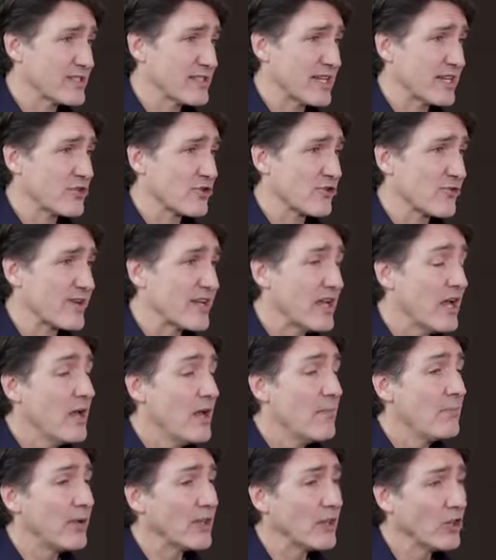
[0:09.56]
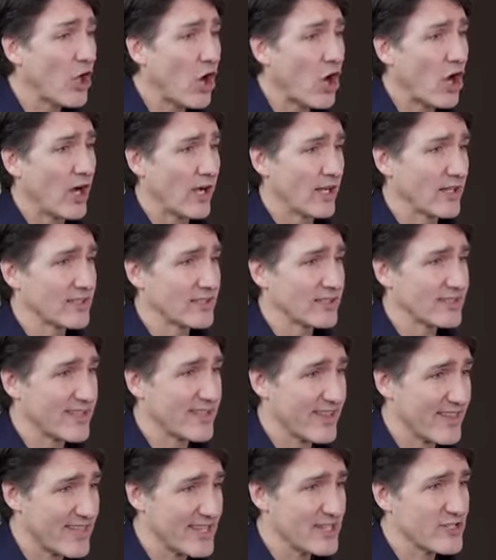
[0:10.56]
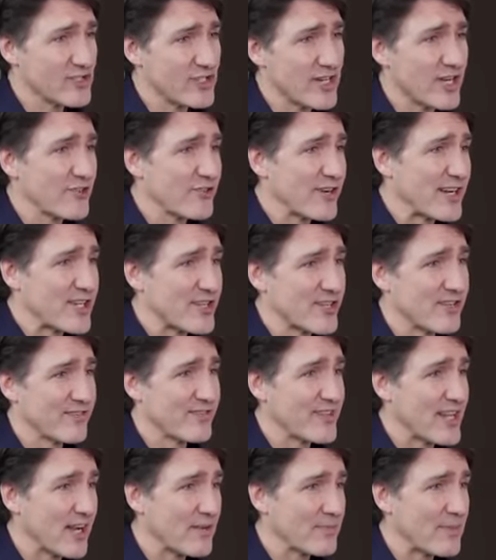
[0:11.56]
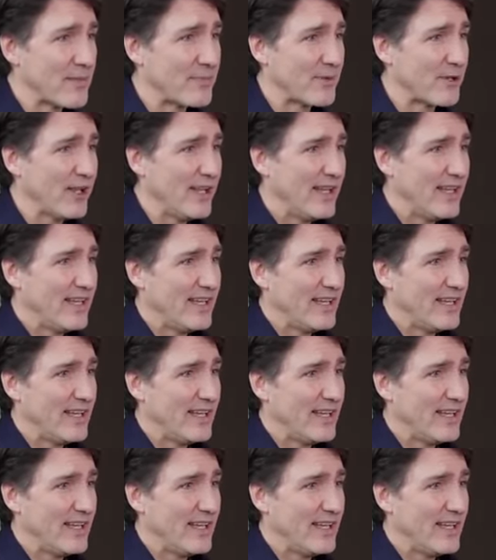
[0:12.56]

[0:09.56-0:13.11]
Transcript: century belongs to this generation of young people,